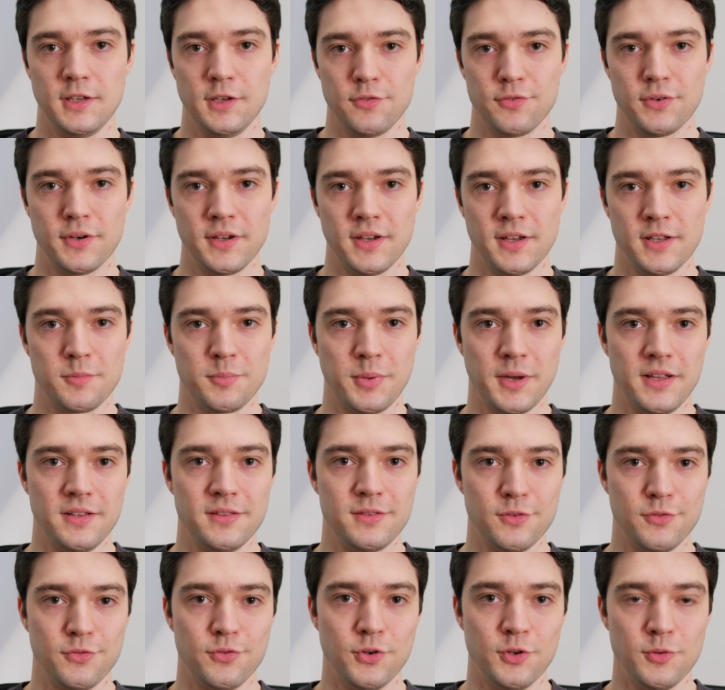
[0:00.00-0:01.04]
If I had
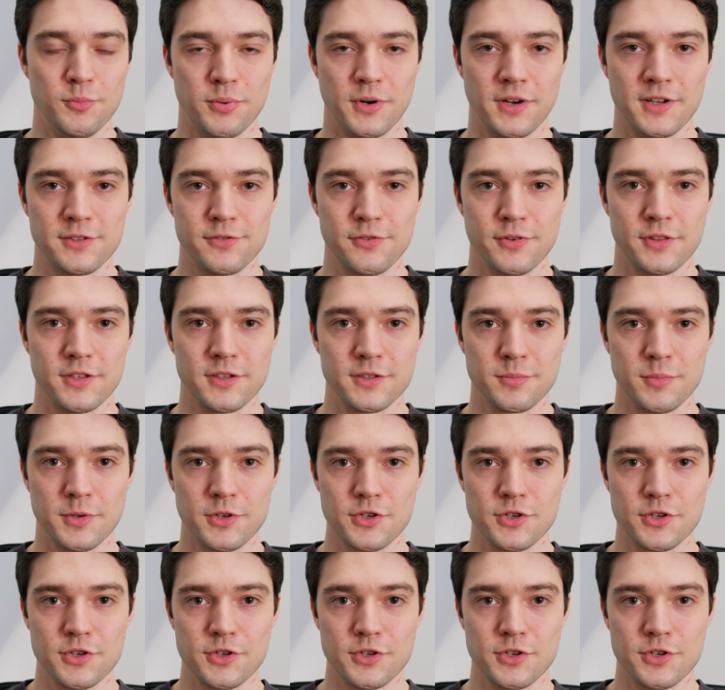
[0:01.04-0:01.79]
paid the full price for this